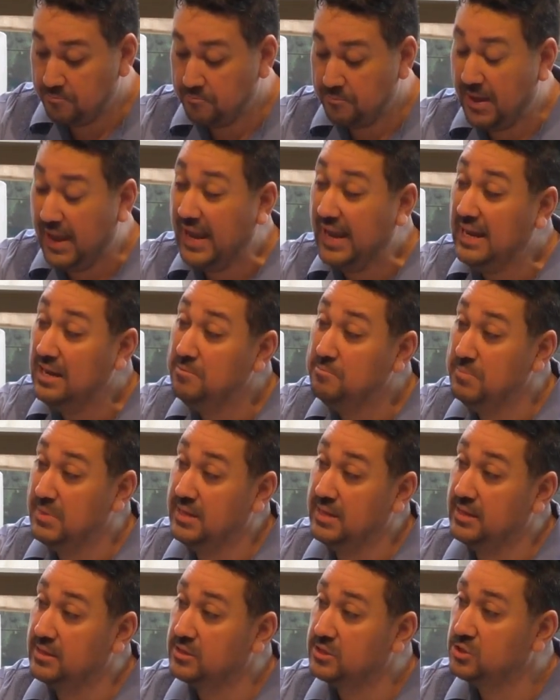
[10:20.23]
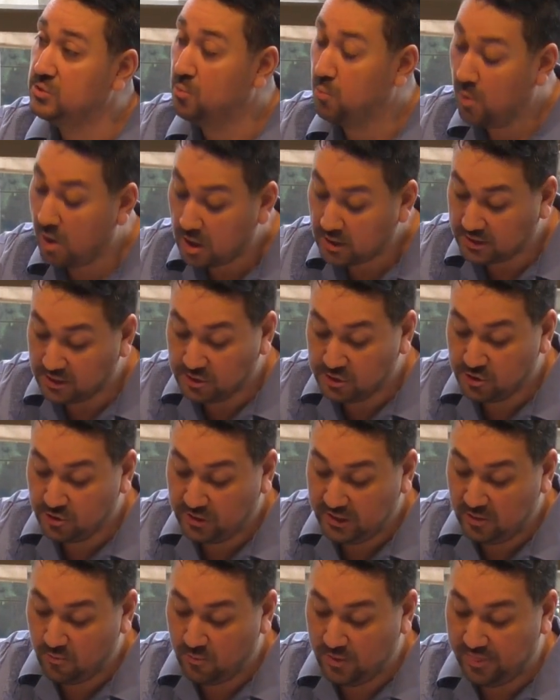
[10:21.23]
pained me to walk the
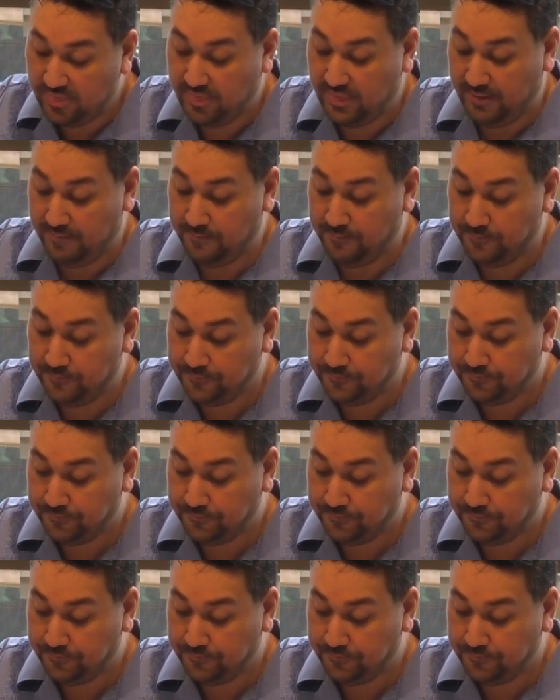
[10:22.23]
journey with them.